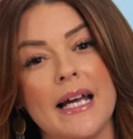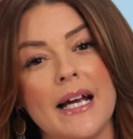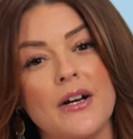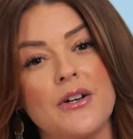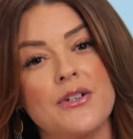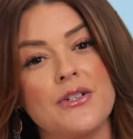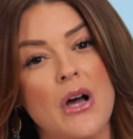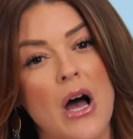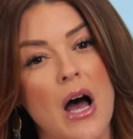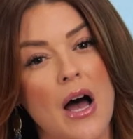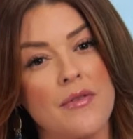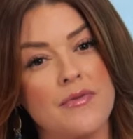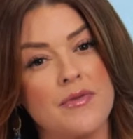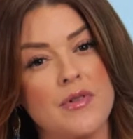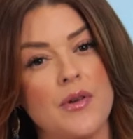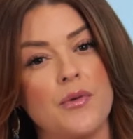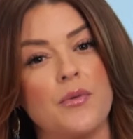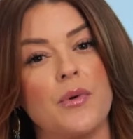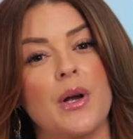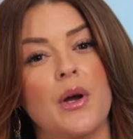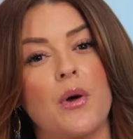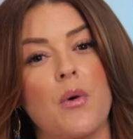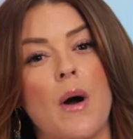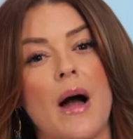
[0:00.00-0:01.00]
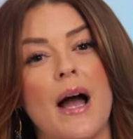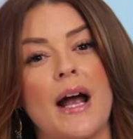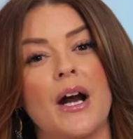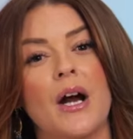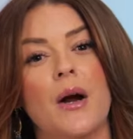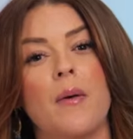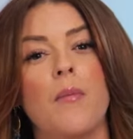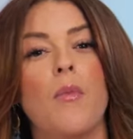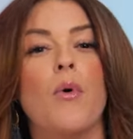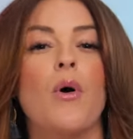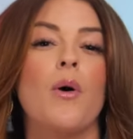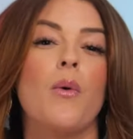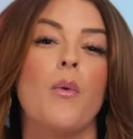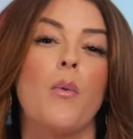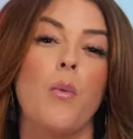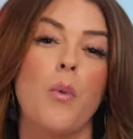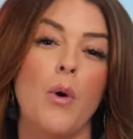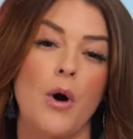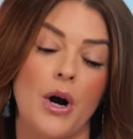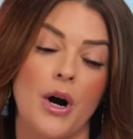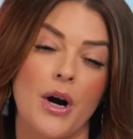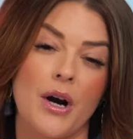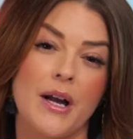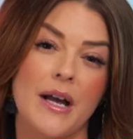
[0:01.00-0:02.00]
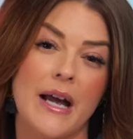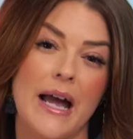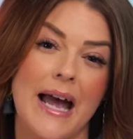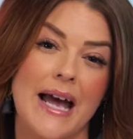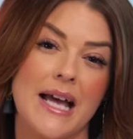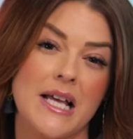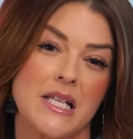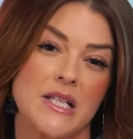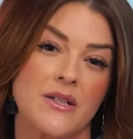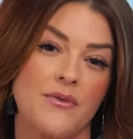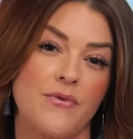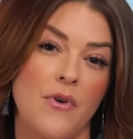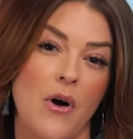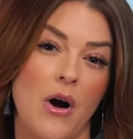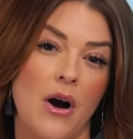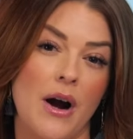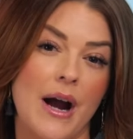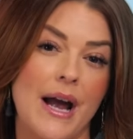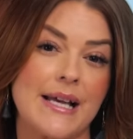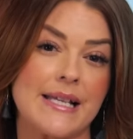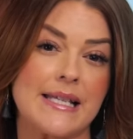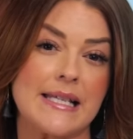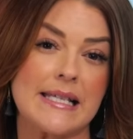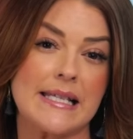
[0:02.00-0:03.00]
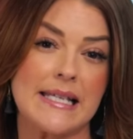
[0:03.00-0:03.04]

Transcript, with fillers: layers often require more work as far as